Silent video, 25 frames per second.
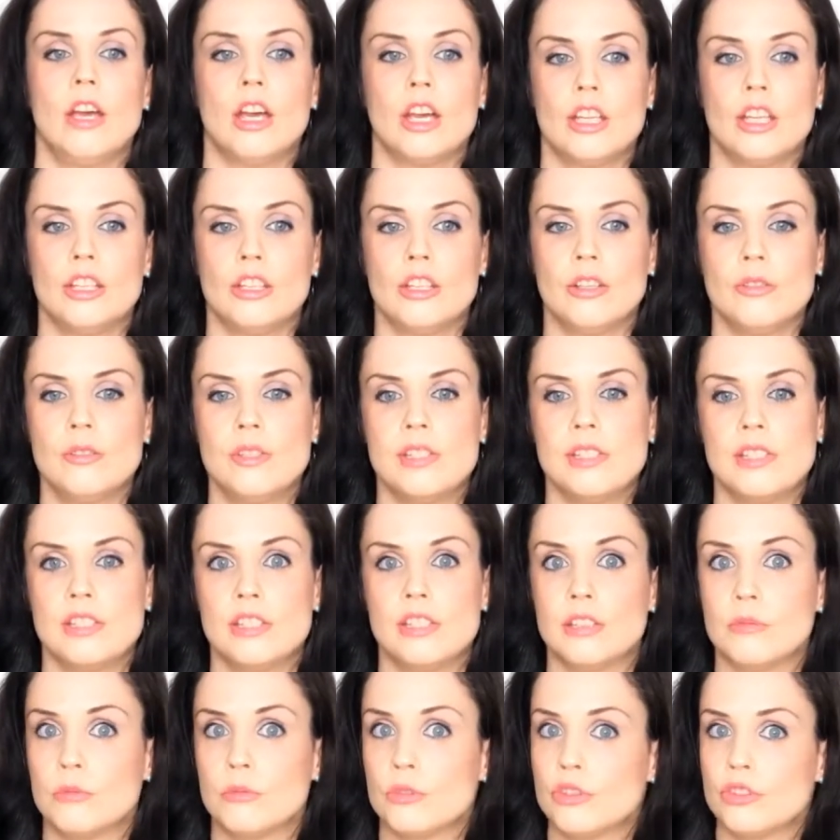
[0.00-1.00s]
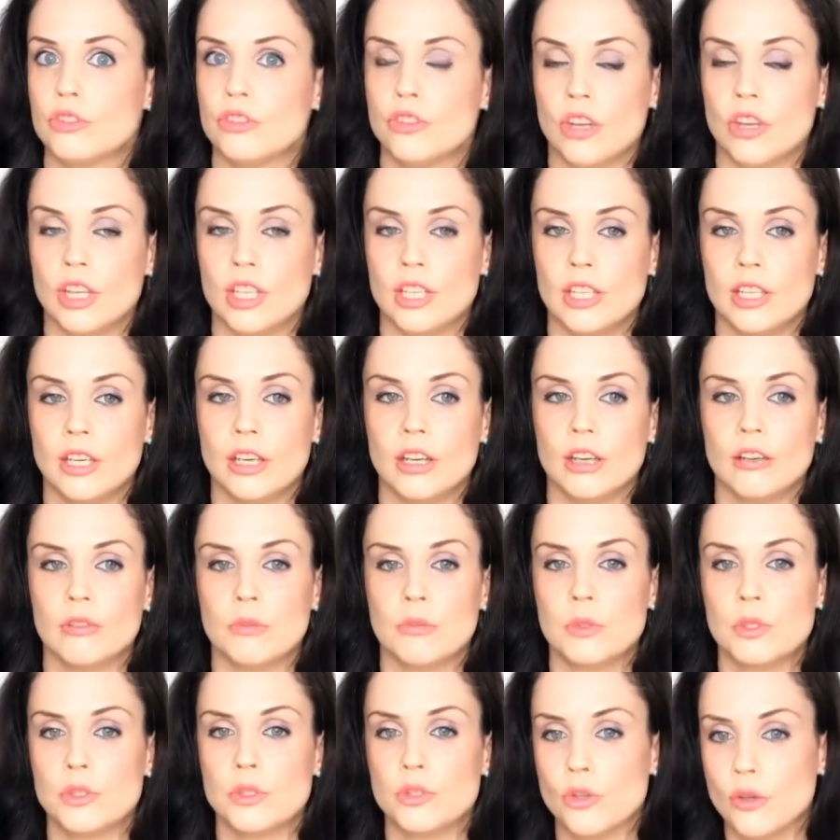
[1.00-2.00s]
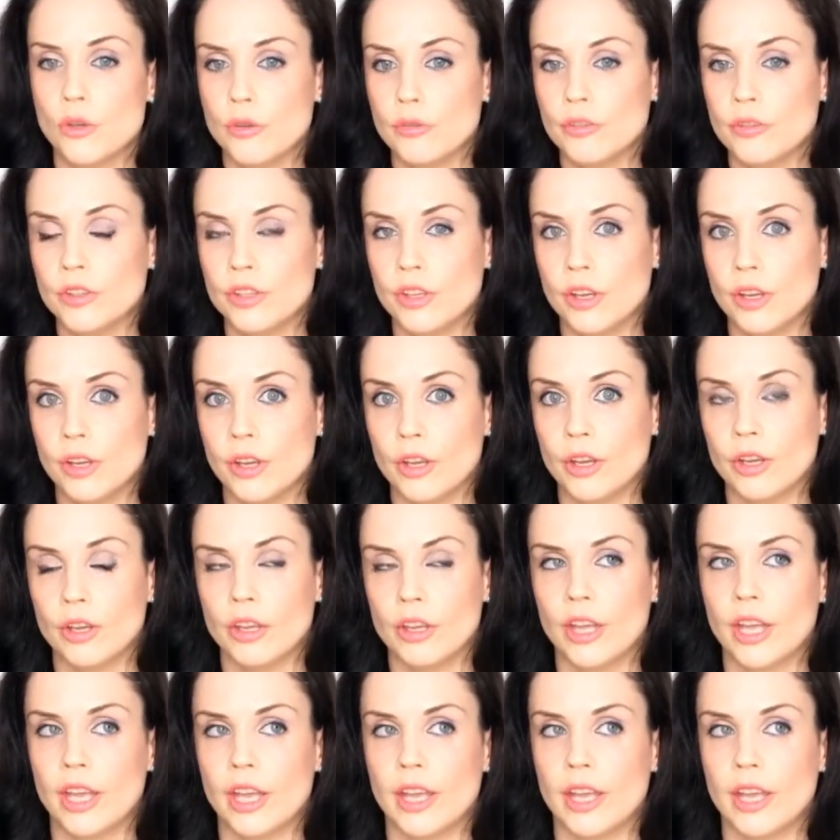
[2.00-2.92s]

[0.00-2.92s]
I noticed that it was shinier, it was softer,